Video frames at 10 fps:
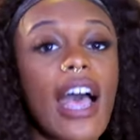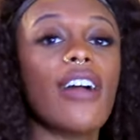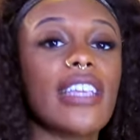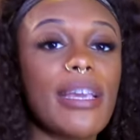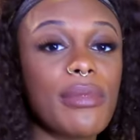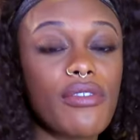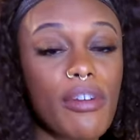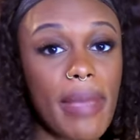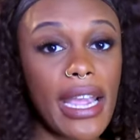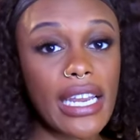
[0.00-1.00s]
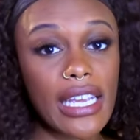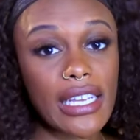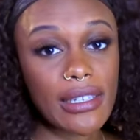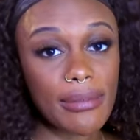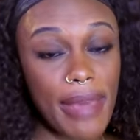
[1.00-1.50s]
I'll keep the
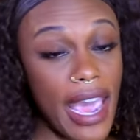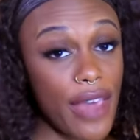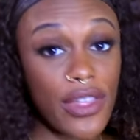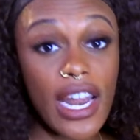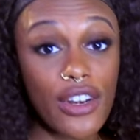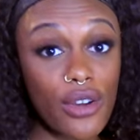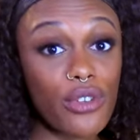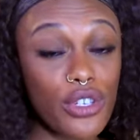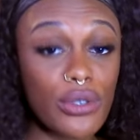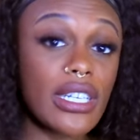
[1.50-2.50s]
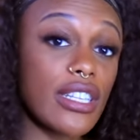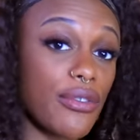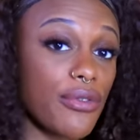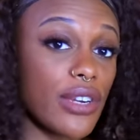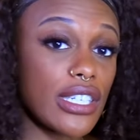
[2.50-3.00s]
remaining bath that I don't use in the
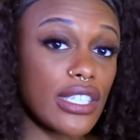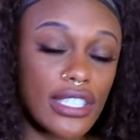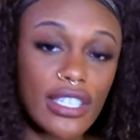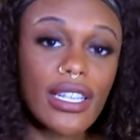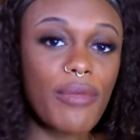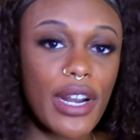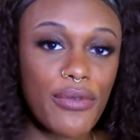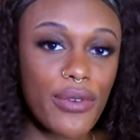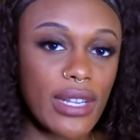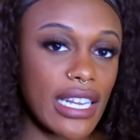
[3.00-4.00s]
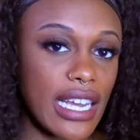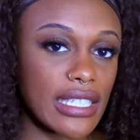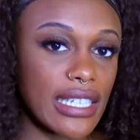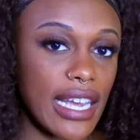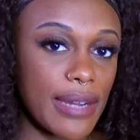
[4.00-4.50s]
fridge until I'm ready for it the
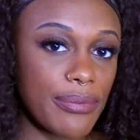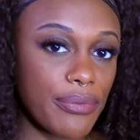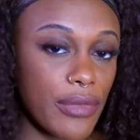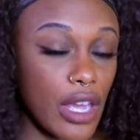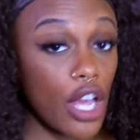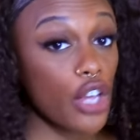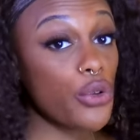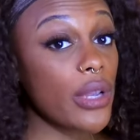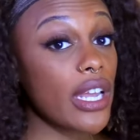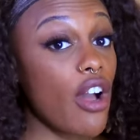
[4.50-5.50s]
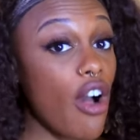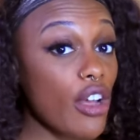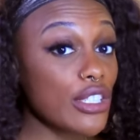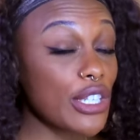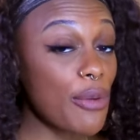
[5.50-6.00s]
next day. You can
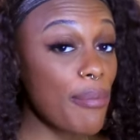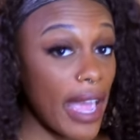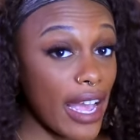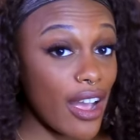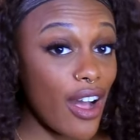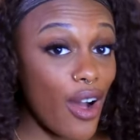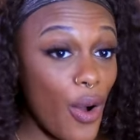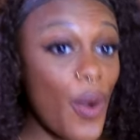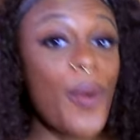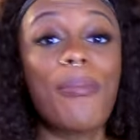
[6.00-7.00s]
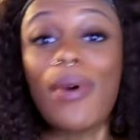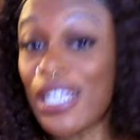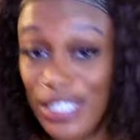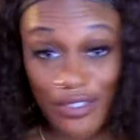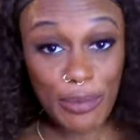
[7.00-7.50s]
also make a whole
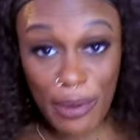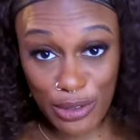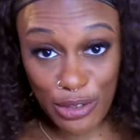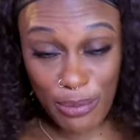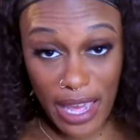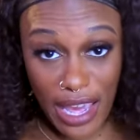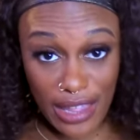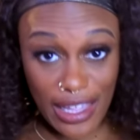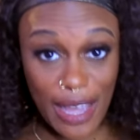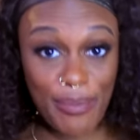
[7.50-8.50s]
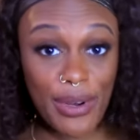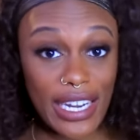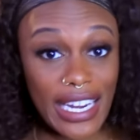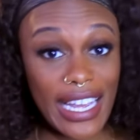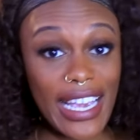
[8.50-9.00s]
bunch of spiritual bath and put
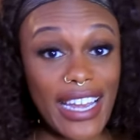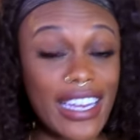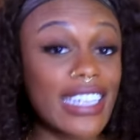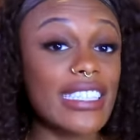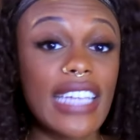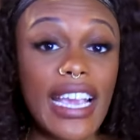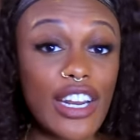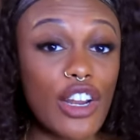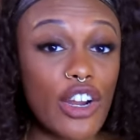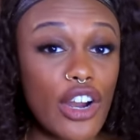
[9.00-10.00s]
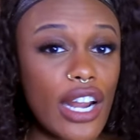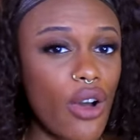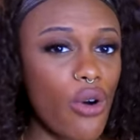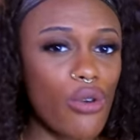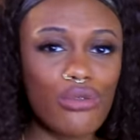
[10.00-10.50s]
it in a container, an
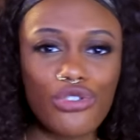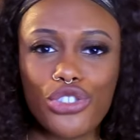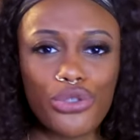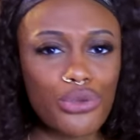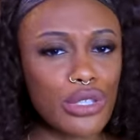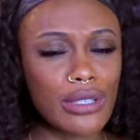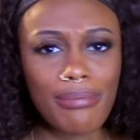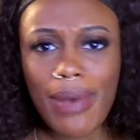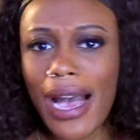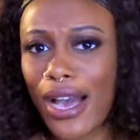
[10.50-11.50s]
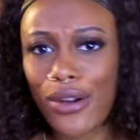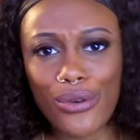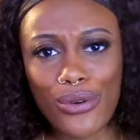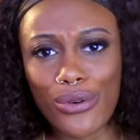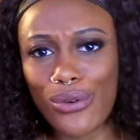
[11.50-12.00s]
old juice
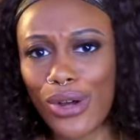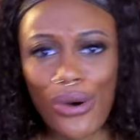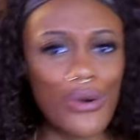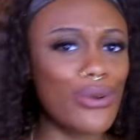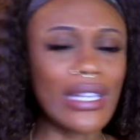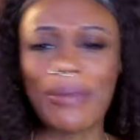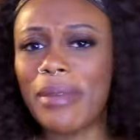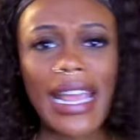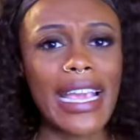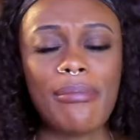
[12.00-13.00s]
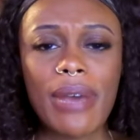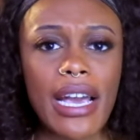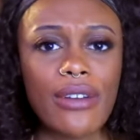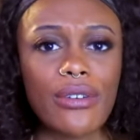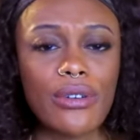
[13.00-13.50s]
bottle, an old lemonade
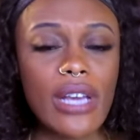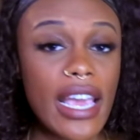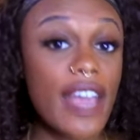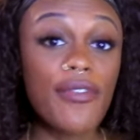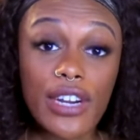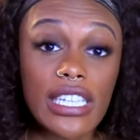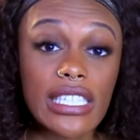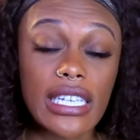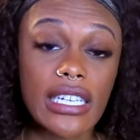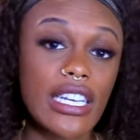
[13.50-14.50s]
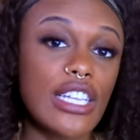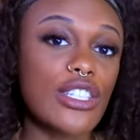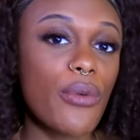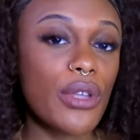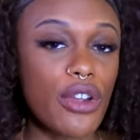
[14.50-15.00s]
bottle, and freeze it.
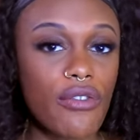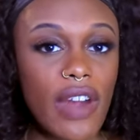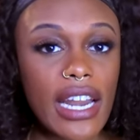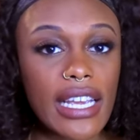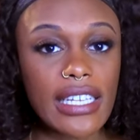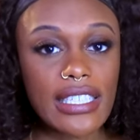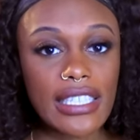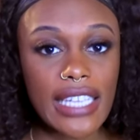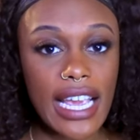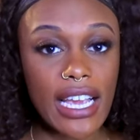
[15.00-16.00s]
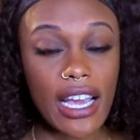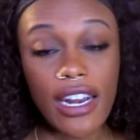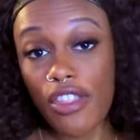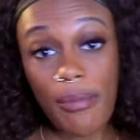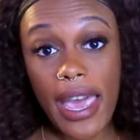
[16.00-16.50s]
So when you're ready to take
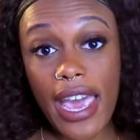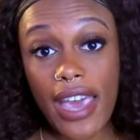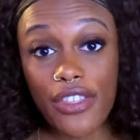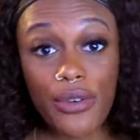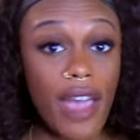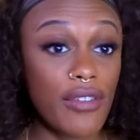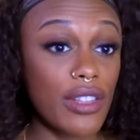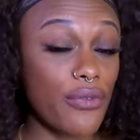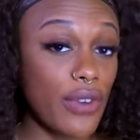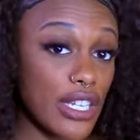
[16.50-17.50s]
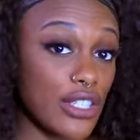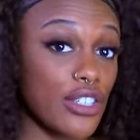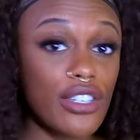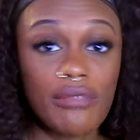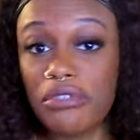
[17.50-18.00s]
another bath, you have it in the
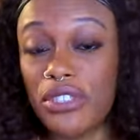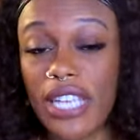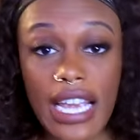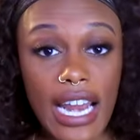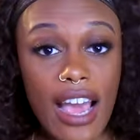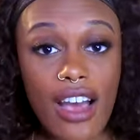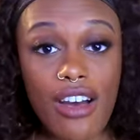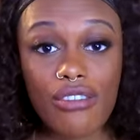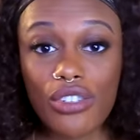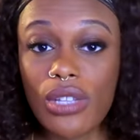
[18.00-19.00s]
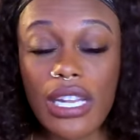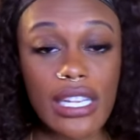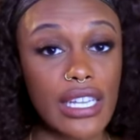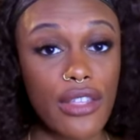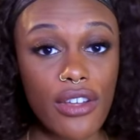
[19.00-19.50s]
freezer, you take it out, you let
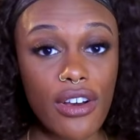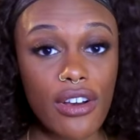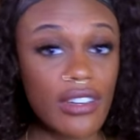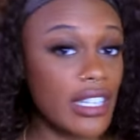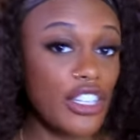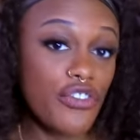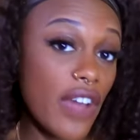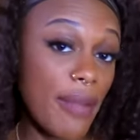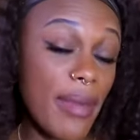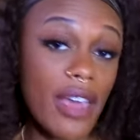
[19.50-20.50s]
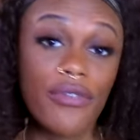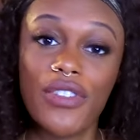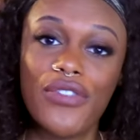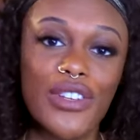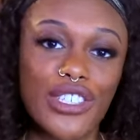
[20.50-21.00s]
it de-thaw, and then you've got a bath for
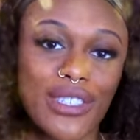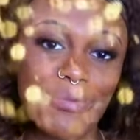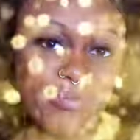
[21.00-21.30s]
the future.